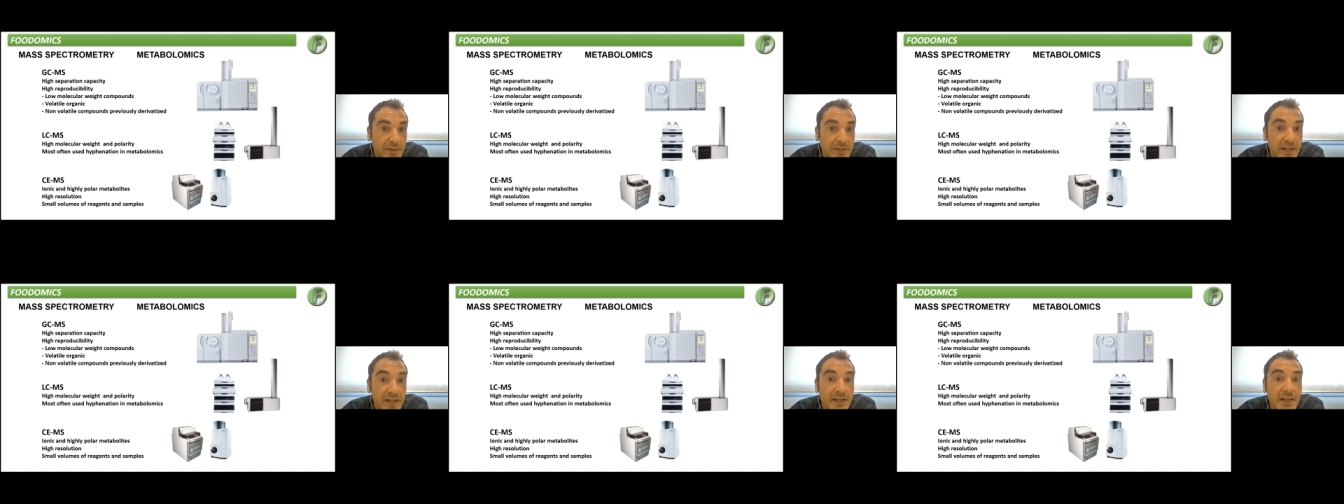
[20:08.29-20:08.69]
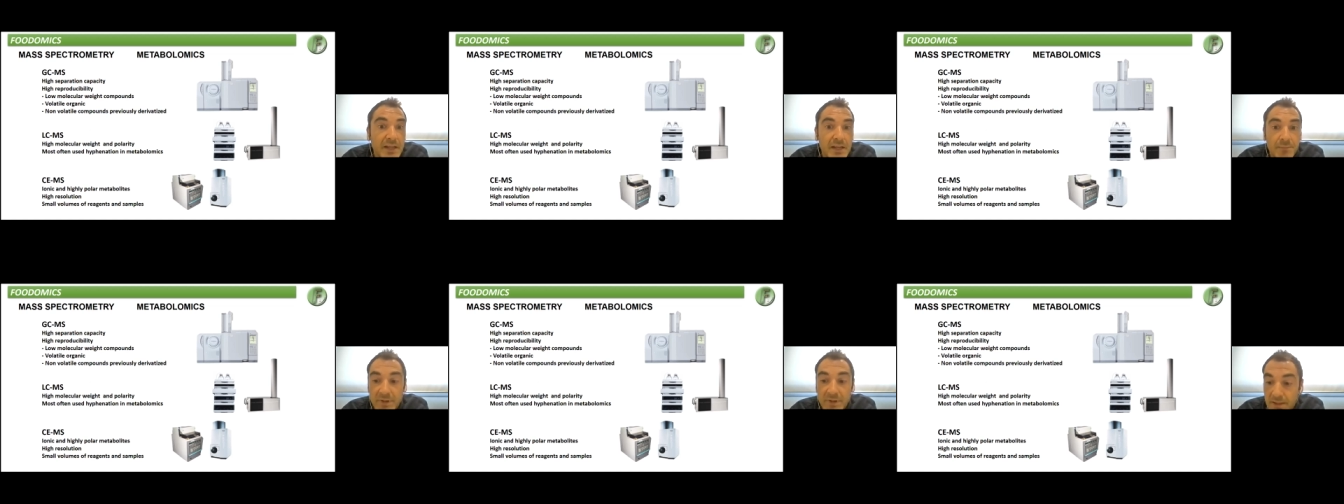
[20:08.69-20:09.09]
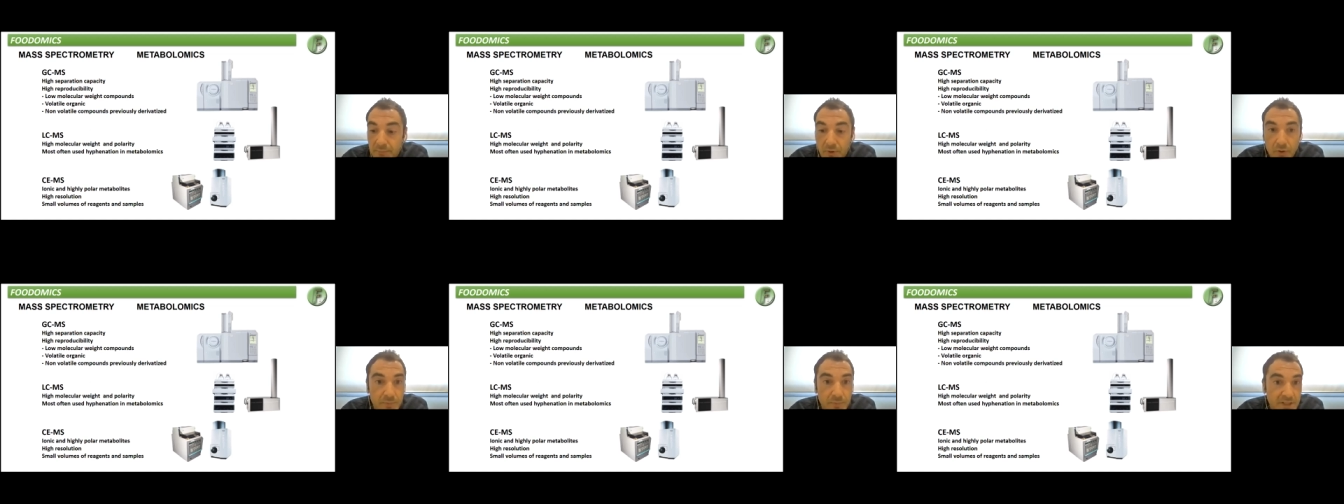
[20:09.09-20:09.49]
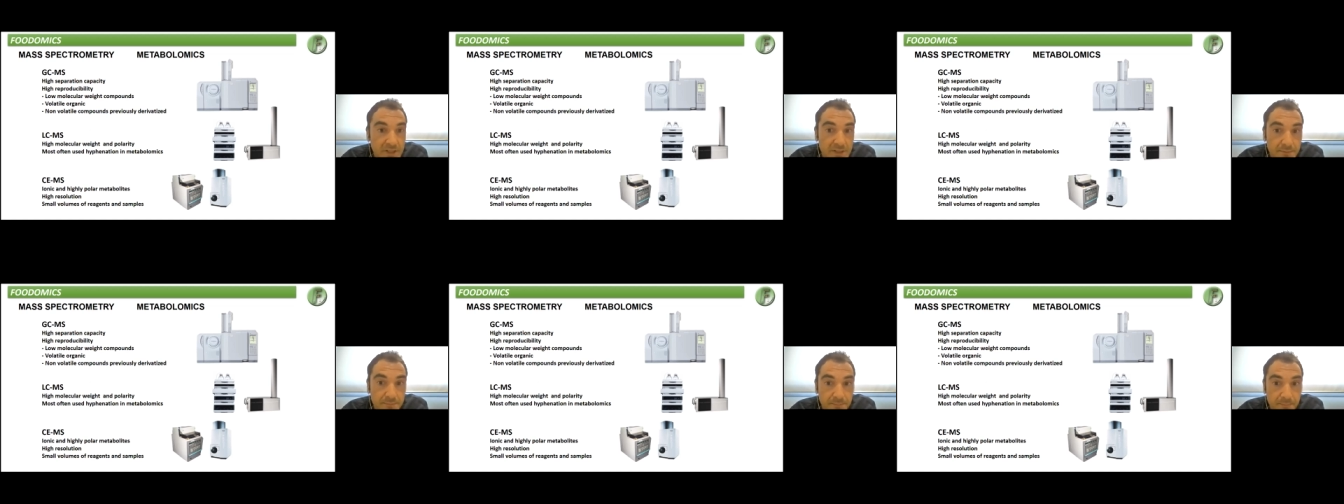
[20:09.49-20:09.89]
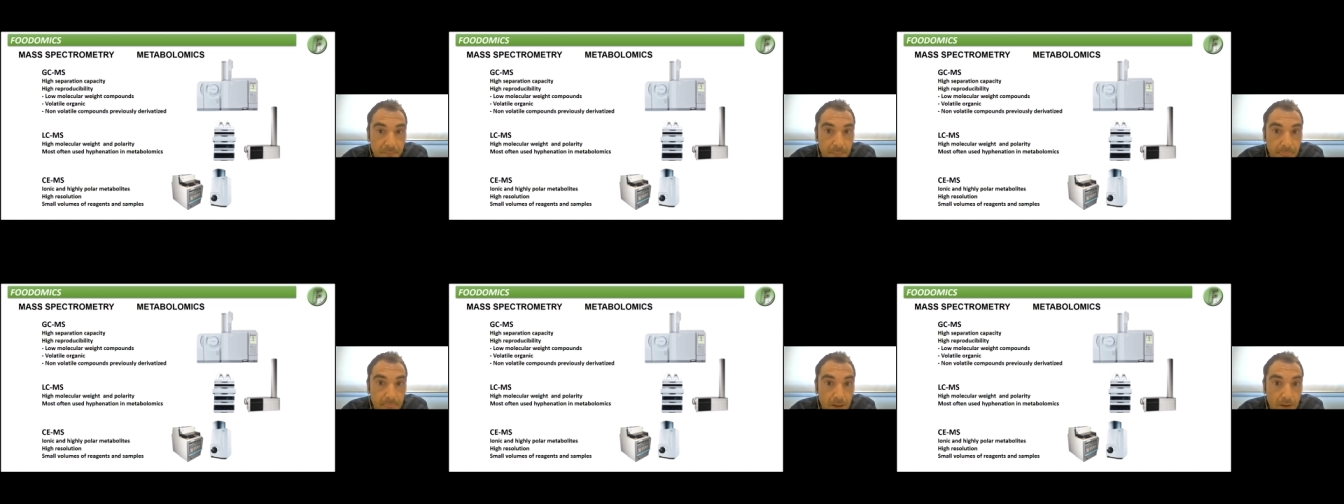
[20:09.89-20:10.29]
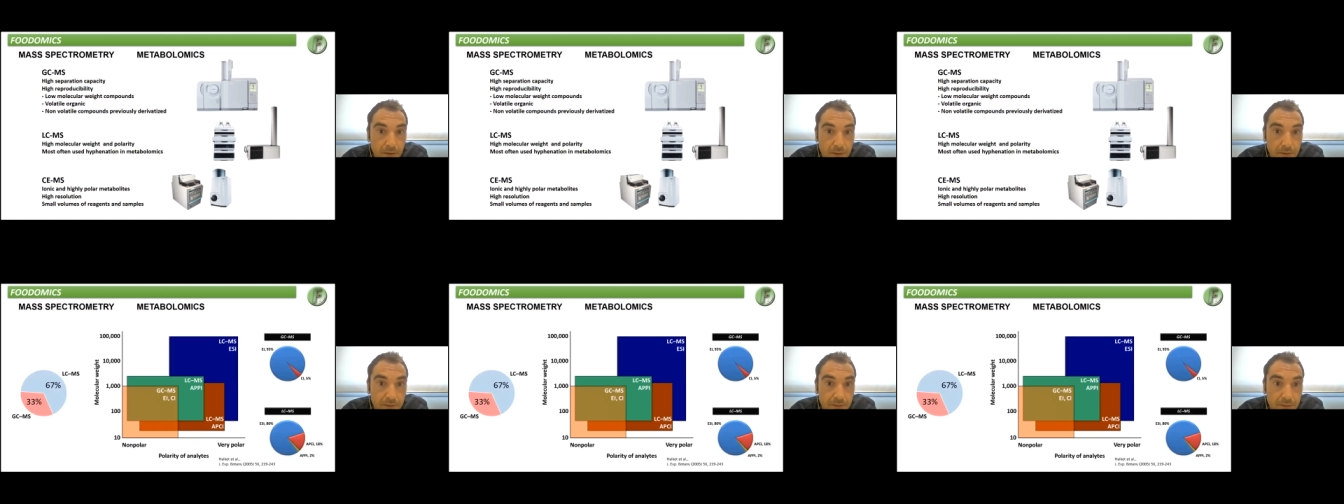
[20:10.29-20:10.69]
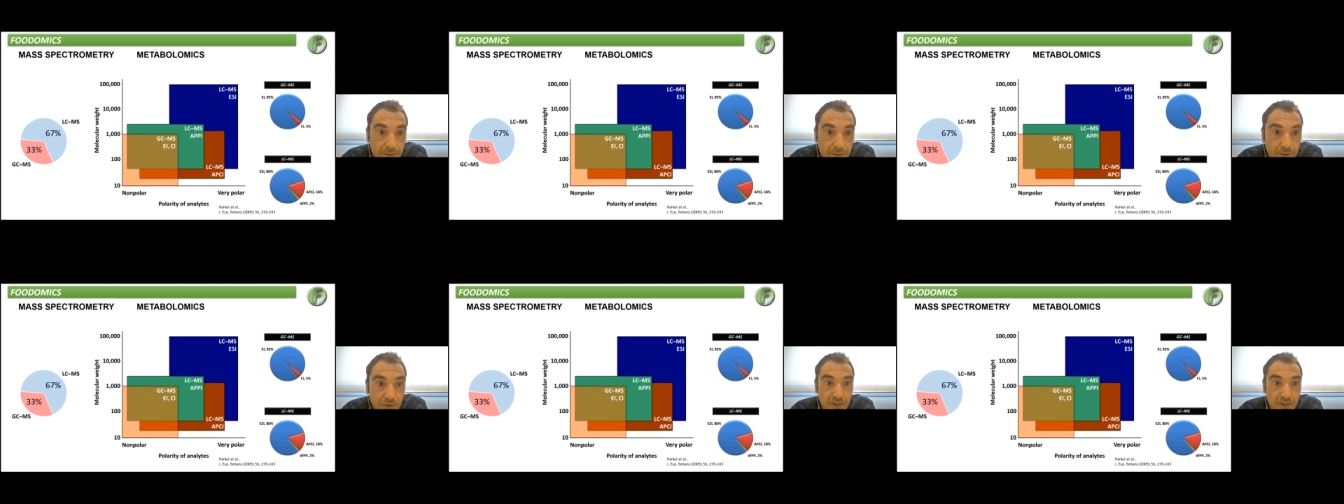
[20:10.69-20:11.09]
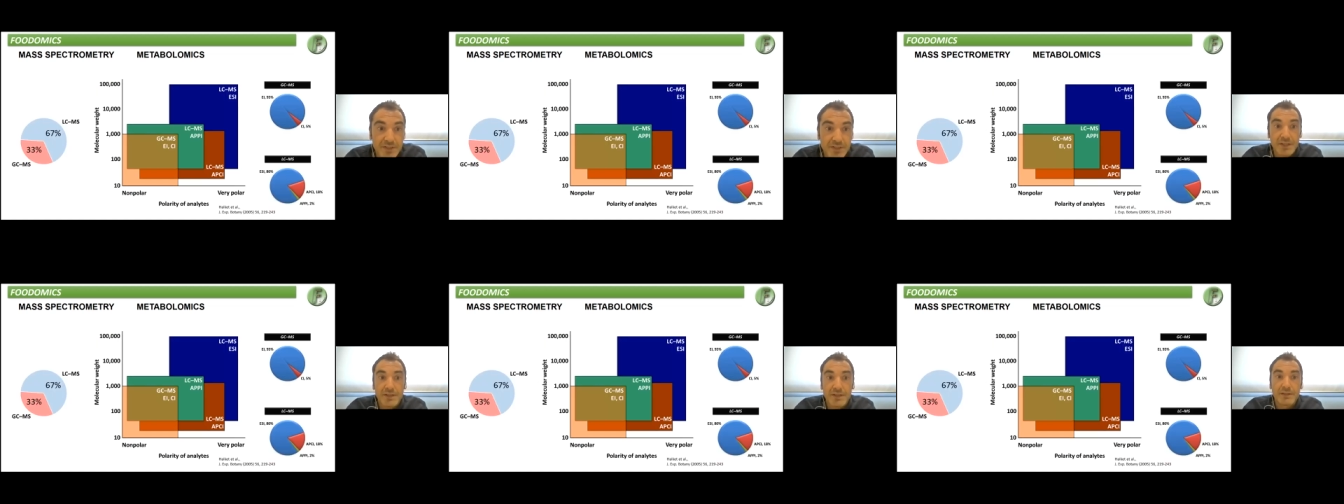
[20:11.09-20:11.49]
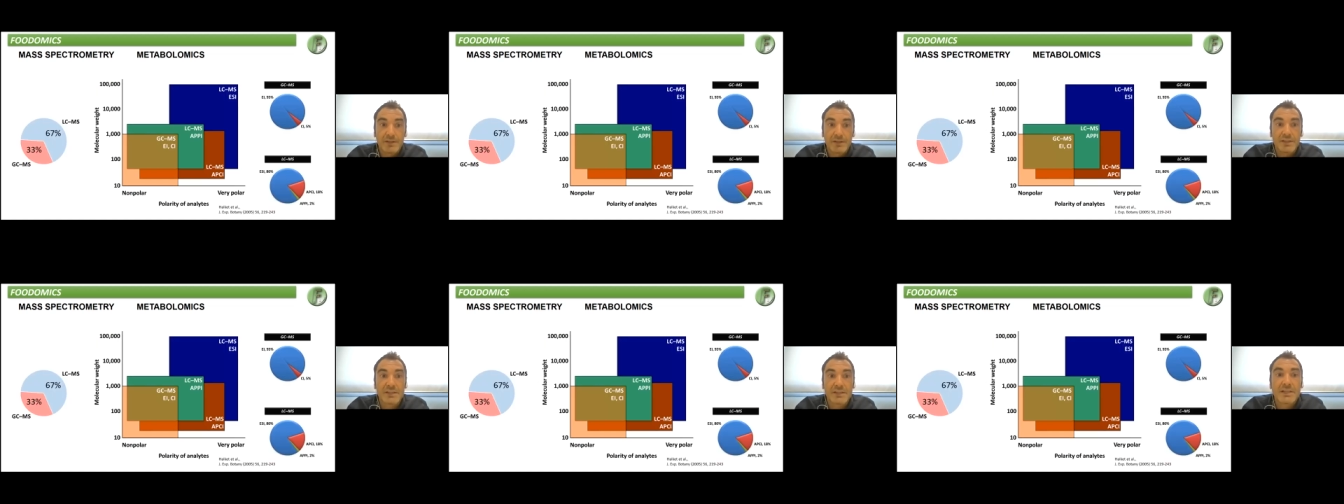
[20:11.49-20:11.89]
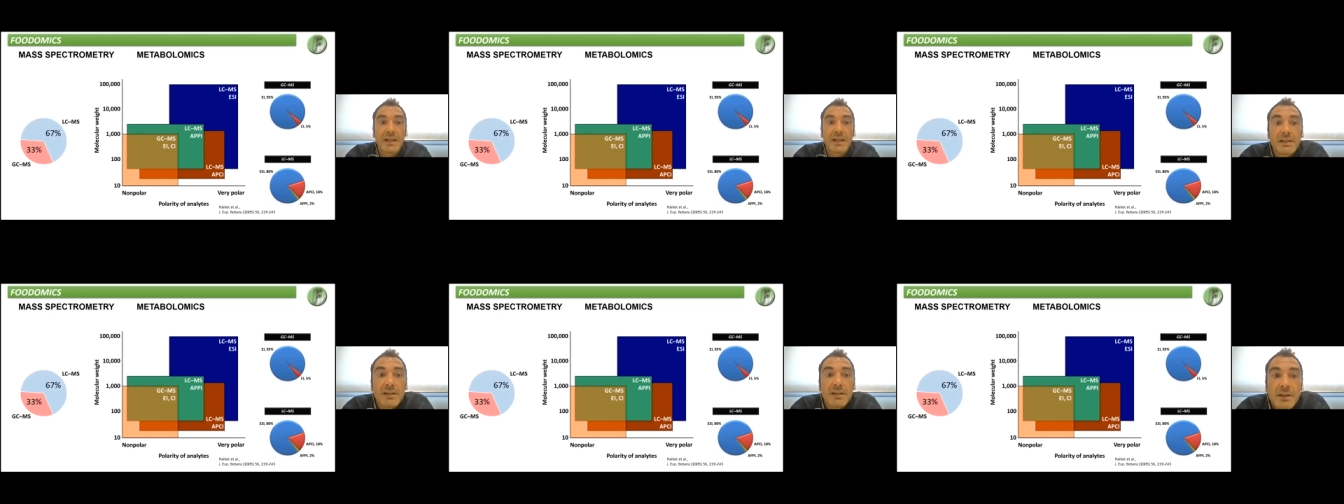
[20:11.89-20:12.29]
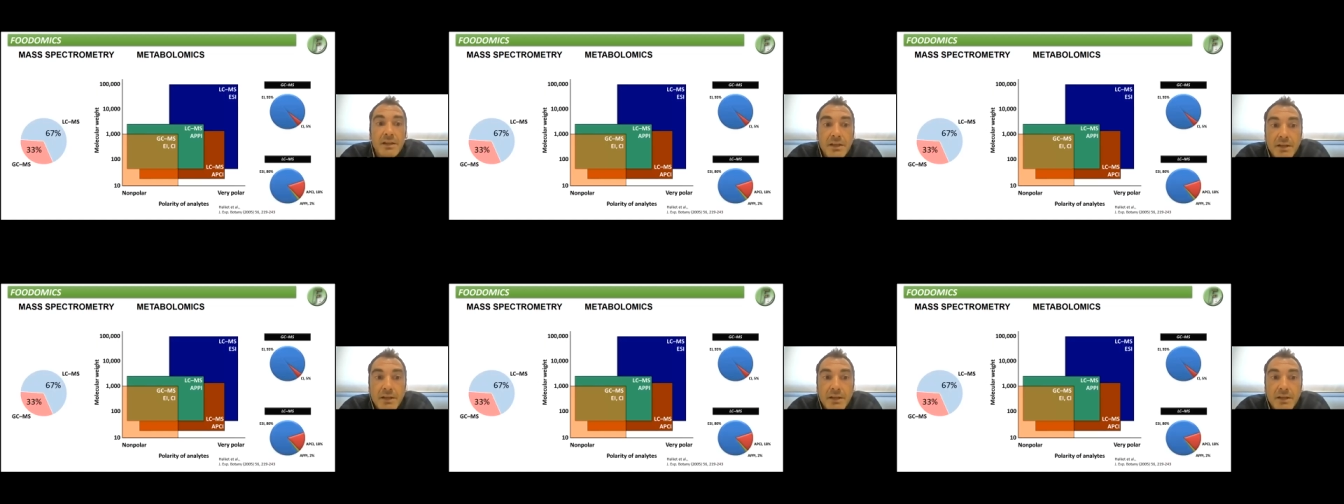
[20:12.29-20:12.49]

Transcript: technique in metabolomics. You can see here in the slide,